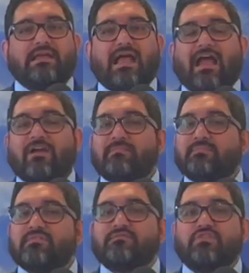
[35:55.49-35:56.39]
I
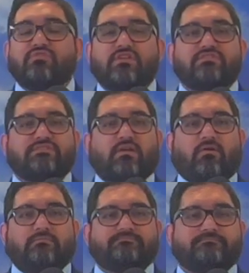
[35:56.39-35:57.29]
remember a few years
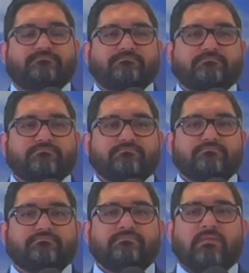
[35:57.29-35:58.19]
ago,
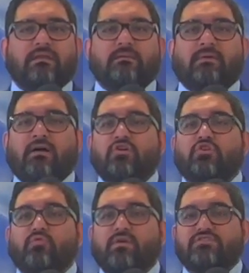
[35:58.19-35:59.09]
my
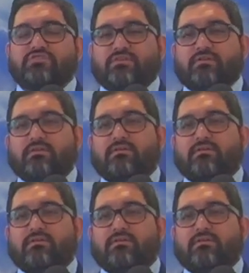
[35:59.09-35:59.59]
Uncle Richard,